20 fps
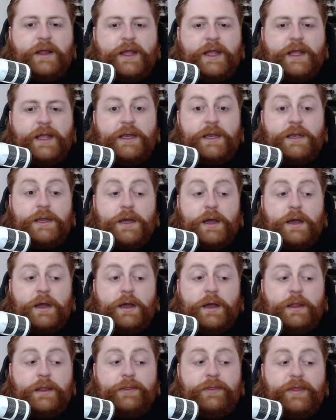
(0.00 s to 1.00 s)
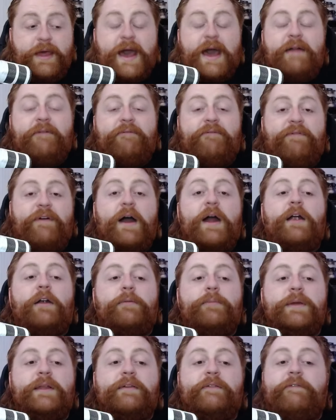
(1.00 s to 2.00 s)
And that
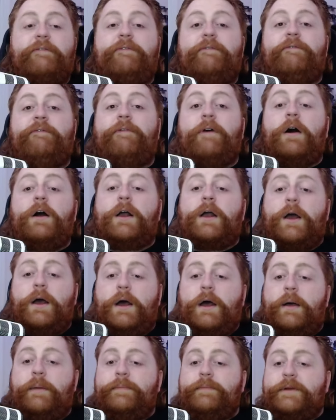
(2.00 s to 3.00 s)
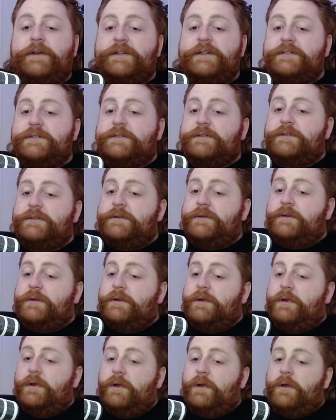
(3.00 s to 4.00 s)
fired me the fuck up. Because,
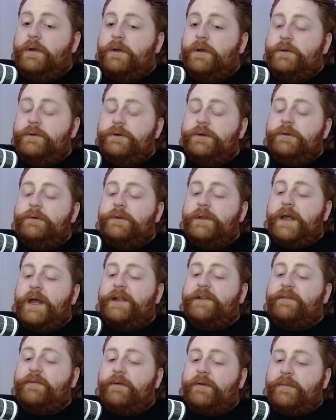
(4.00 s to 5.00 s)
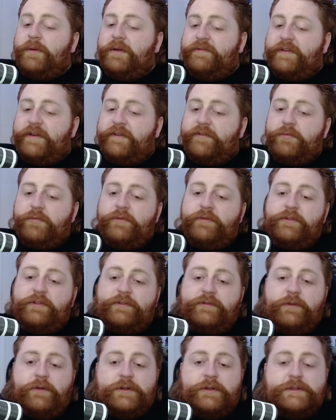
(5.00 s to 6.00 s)
dude, that's one of my favorite
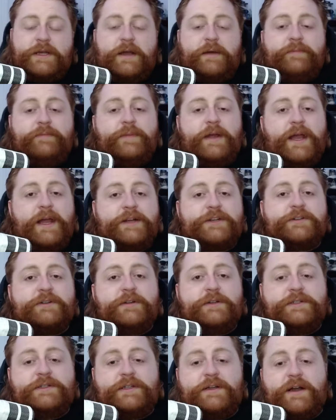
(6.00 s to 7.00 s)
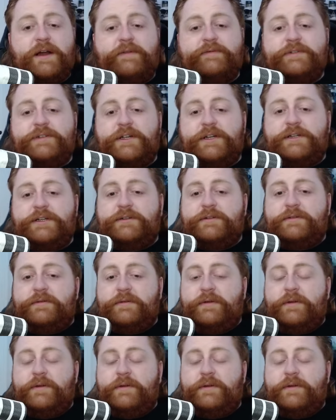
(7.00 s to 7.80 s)
movies of all time, actually, is The Conversation.